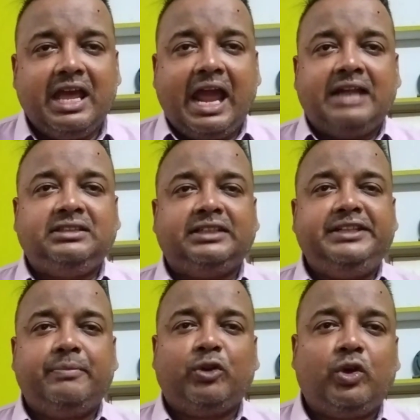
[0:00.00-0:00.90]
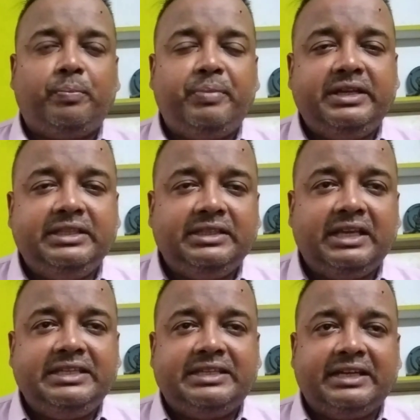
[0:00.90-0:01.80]
and the development in the
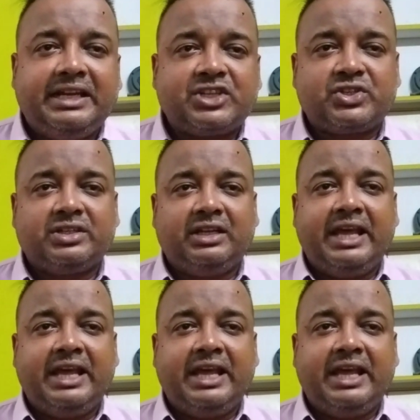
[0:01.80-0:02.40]
international